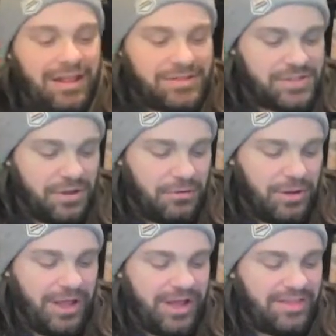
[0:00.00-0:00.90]
So
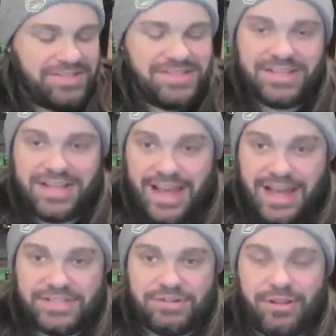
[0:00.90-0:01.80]
uh, this is a
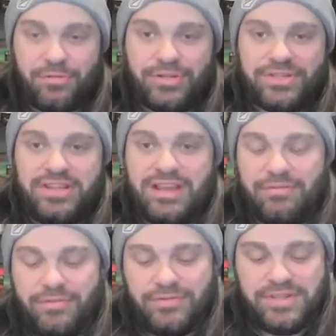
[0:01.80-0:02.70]
cask strength whiskey
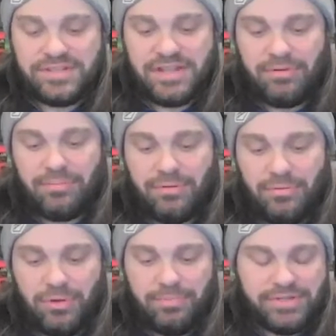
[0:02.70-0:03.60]
at 57.1%
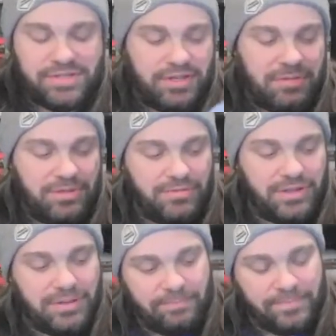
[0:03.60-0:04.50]

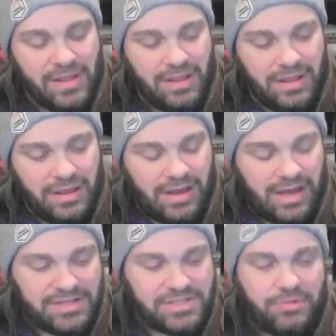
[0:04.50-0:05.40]
ABV.
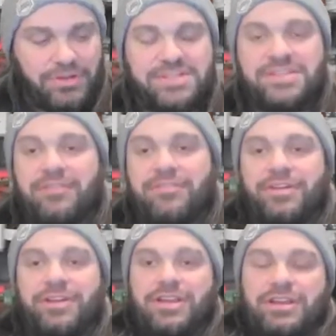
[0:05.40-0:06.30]
Uh, so it's
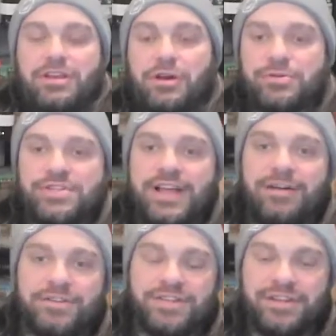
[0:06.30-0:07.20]
definitely no
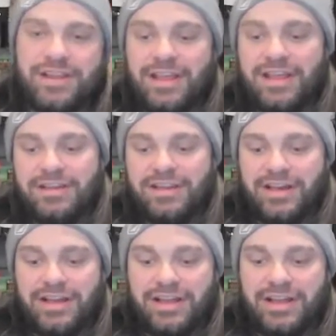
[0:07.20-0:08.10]
slouch and
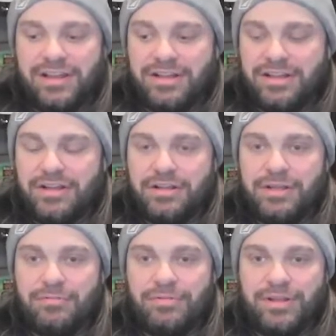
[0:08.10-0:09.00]
uh, it's gonna gonna
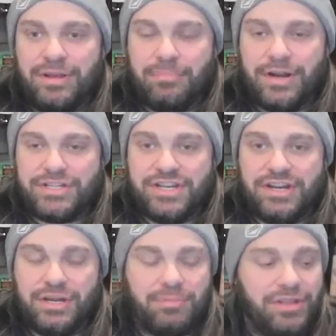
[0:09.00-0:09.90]
leave an impression on
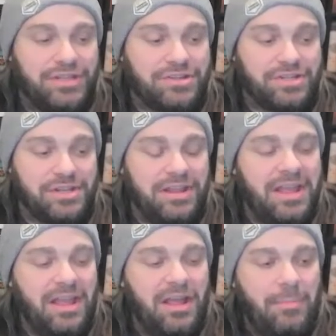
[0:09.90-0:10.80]
anybody that drinks it.
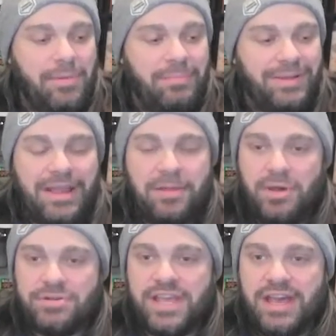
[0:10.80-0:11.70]
But like
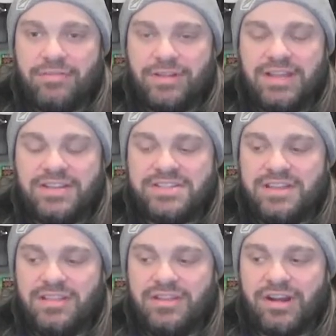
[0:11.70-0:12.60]
most Kavalans,
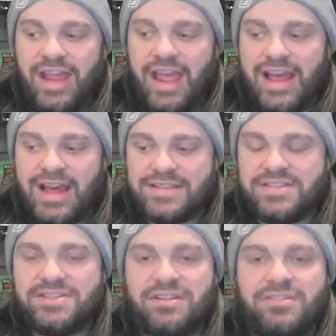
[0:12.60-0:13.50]
their
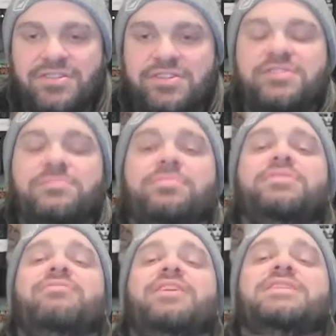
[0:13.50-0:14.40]
casks are just
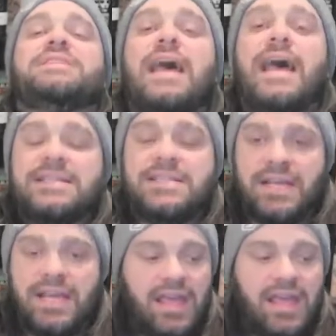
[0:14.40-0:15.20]
simply fantastic.